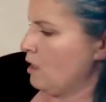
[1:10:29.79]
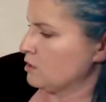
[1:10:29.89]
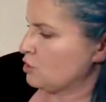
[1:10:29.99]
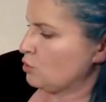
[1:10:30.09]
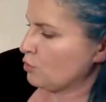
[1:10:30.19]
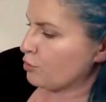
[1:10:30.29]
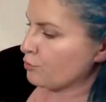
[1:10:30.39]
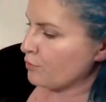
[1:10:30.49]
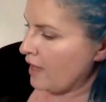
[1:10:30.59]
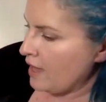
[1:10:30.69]
To
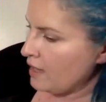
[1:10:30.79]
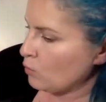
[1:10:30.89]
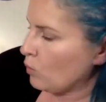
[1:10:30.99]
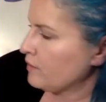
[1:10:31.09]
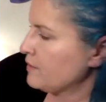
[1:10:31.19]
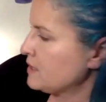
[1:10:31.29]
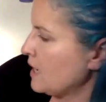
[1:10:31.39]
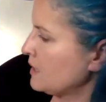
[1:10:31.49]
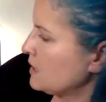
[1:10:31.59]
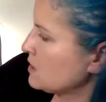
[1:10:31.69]
thread, one of the
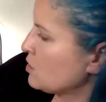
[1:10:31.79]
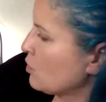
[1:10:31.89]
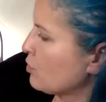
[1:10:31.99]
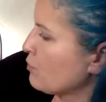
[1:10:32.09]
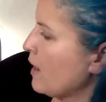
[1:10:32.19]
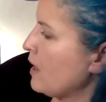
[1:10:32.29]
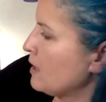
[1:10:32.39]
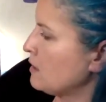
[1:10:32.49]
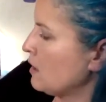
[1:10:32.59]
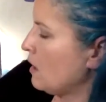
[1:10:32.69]
techniques to
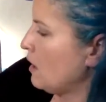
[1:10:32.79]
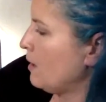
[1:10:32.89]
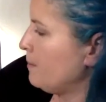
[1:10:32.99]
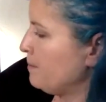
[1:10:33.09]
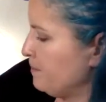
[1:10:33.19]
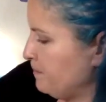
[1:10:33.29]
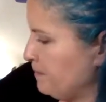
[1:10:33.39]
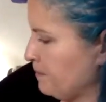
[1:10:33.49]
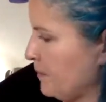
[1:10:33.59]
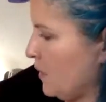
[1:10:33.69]
thread
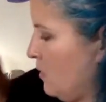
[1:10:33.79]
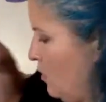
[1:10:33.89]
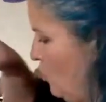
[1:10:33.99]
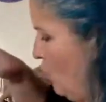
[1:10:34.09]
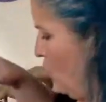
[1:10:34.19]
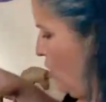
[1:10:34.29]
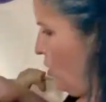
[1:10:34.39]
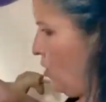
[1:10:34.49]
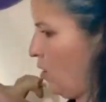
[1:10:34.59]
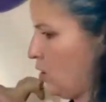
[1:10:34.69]

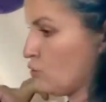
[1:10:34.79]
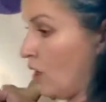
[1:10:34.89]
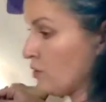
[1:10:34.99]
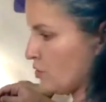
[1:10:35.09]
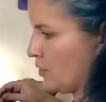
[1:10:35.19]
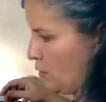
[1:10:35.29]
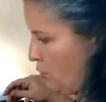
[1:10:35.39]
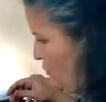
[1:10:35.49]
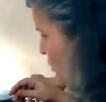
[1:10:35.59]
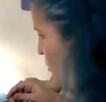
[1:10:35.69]
your drawstring
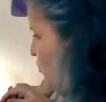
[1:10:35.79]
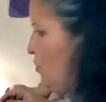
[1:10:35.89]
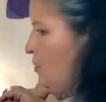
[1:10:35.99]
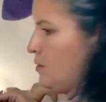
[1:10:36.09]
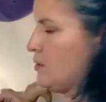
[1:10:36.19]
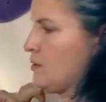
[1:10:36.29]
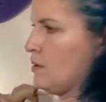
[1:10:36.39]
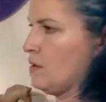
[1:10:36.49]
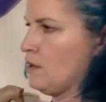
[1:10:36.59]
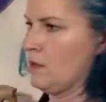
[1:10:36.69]
through,
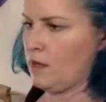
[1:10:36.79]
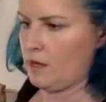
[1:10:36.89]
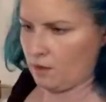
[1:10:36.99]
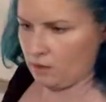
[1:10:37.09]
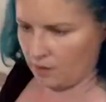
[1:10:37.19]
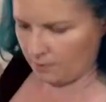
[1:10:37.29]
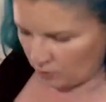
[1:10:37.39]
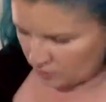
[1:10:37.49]
hang on, I'm going